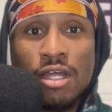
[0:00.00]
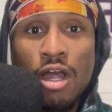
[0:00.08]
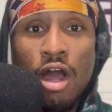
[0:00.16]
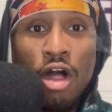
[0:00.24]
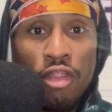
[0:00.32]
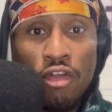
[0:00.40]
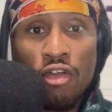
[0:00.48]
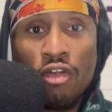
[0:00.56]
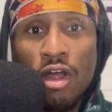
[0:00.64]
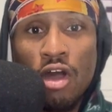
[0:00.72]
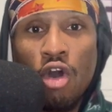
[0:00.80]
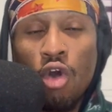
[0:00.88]
other
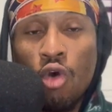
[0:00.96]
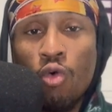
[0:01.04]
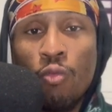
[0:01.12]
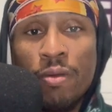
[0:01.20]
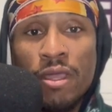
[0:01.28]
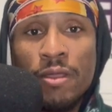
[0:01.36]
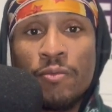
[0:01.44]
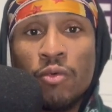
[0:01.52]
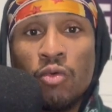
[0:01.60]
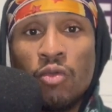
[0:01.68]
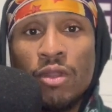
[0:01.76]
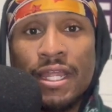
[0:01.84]
a whole
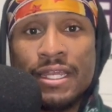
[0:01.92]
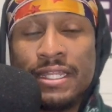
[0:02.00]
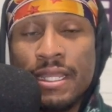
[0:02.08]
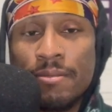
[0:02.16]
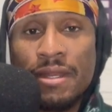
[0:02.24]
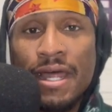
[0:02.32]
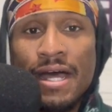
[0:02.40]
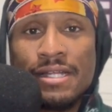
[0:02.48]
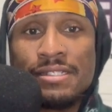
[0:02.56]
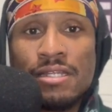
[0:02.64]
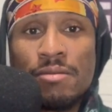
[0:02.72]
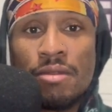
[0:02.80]
people and
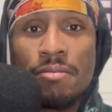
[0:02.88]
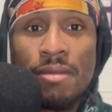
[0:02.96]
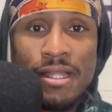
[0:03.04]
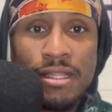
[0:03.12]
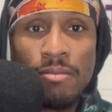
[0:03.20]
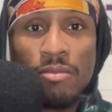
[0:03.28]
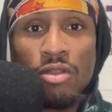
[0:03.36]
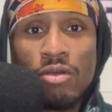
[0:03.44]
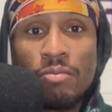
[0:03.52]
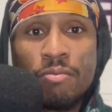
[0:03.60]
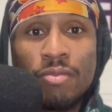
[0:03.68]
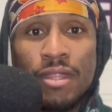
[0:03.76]
demonize them and make them
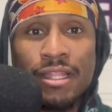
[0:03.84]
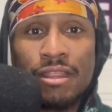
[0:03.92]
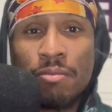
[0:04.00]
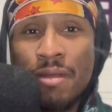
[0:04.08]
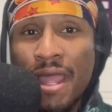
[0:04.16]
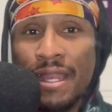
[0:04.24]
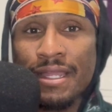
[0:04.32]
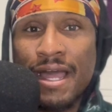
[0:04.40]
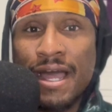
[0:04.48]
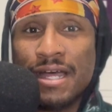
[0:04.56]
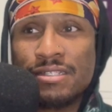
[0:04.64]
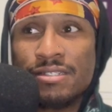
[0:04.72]
look like the bad
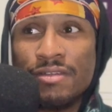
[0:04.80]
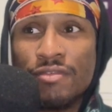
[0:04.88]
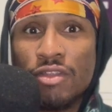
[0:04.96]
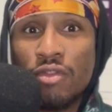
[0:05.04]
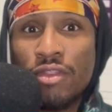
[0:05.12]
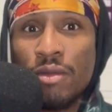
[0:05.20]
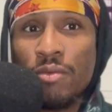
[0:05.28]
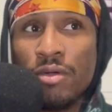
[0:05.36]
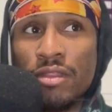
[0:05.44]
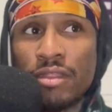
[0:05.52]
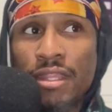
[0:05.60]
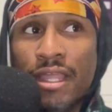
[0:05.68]
guys, even though
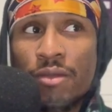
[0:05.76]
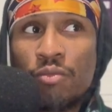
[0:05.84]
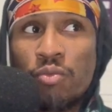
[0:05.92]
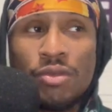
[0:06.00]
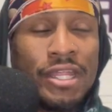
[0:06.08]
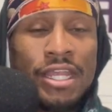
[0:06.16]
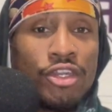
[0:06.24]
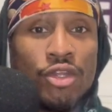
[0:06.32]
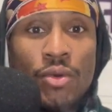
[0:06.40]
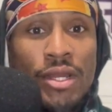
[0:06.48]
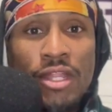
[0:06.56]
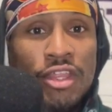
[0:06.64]
they didn't
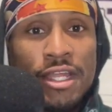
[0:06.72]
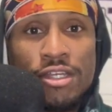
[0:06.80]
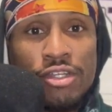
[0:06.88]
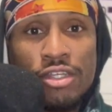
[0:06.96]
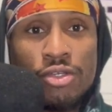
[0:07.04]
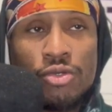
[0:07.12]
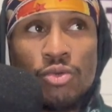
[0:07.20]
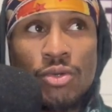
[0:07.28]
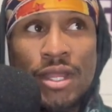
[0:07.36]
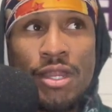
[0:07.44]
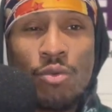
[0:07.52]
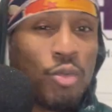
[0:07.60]
do anything to you
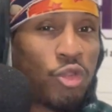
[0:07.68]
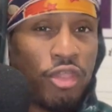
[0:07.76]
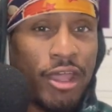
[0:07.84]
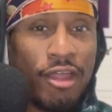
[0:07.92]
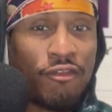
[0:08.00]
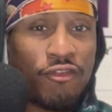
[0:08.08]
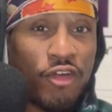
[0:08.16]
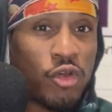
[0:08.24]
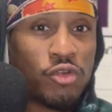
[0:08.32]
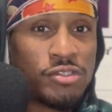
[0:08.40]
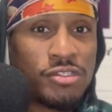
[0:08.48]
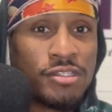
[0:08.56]
and were there
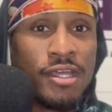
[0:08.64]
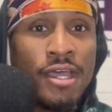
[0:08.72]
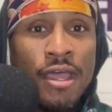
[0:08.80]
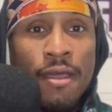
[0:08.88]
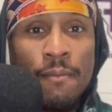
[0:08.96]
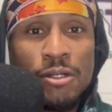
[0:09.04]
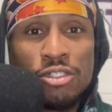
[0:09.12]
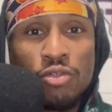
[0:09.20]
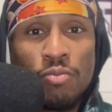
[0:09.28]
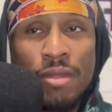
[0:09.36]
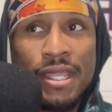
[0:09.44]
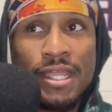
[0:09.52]
first, but you
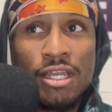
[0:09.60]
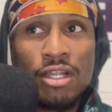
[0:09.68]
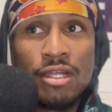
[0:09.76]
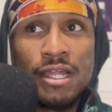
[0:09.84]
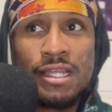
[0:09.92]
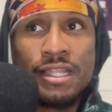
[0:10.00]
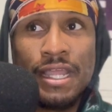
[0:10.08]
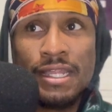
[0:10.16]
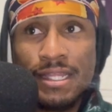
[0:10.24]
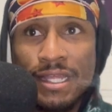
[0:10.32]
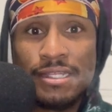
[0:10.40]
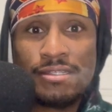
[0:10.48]
make it look like they
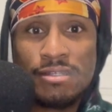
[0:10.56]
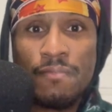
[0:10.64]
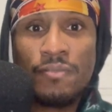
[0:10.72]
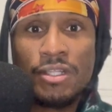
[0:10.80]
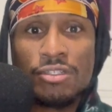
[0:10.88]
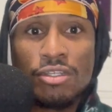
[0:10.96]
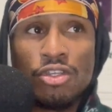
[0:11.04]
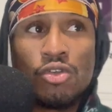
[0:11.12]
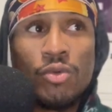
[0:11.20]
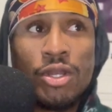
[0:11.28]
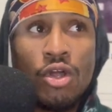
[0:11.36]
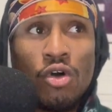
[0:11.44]
did something to
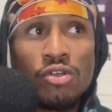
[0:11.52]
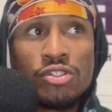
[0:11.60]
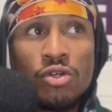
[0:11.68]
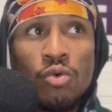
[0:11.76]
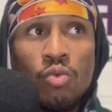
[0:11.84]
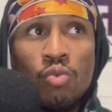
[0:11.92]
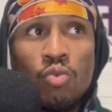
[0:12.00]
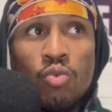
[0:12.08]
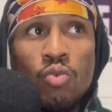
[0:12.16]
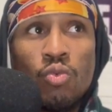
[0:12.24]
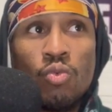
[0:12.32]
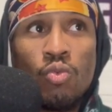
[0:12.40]
you, and also
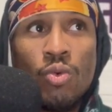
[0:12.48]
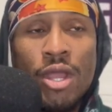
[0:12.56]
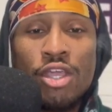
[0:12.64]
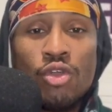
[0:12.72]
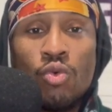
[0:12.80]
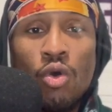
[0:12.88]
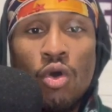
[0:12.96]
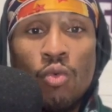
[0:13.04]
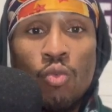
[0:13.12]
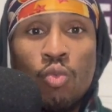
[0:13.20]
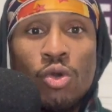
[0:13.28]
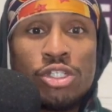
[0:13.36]

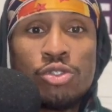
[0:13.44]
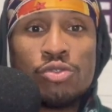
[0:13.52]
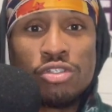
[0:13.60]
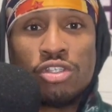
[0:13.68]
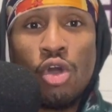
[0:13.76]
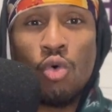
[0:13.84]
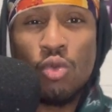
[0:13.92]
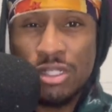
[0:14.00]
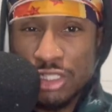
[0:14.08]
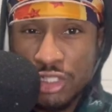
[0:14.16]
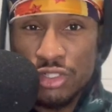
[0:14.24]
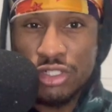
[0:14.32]
what you stole
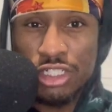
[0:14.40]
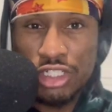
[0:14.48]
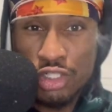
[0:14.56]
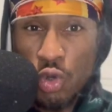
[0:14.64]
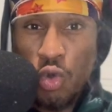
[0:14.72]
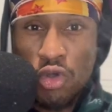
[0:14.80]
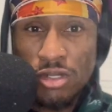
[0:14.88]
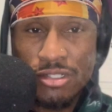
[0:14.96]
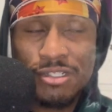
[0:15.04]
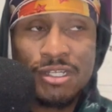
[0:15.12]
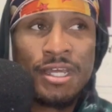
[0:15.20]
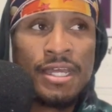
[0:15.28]
is yours.